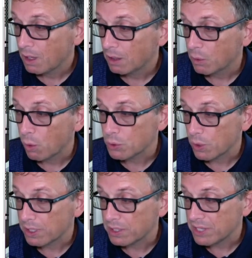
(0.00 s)
course
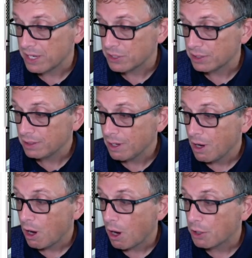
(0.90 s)
organization,
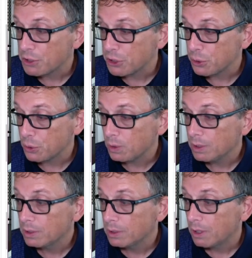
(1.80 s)
are due
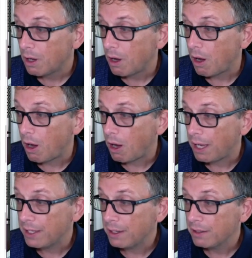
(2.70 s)

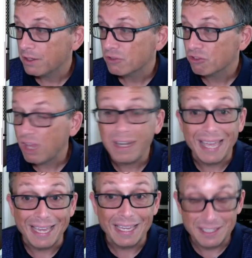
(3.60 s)
on
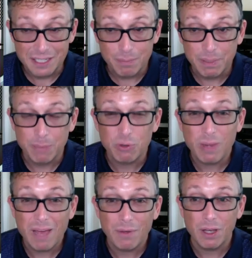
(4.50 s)
Sunday at 10 p.m. So
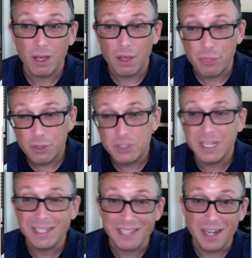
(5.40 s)
we have a
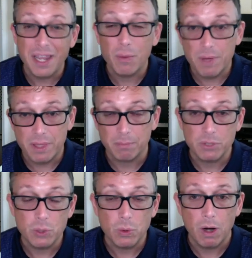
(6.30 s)
Thursday-Sunday rhythm
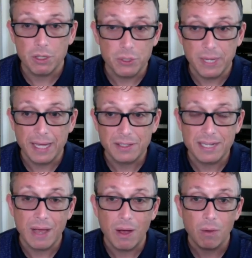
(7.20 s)
to our due dates.
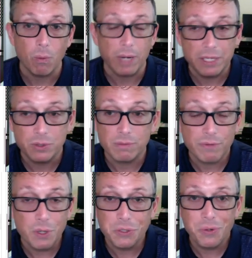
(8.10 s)
Now, what I told
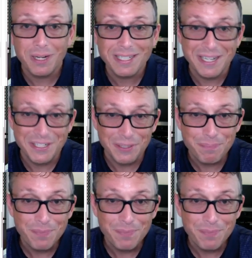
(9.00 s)
folks in orientation,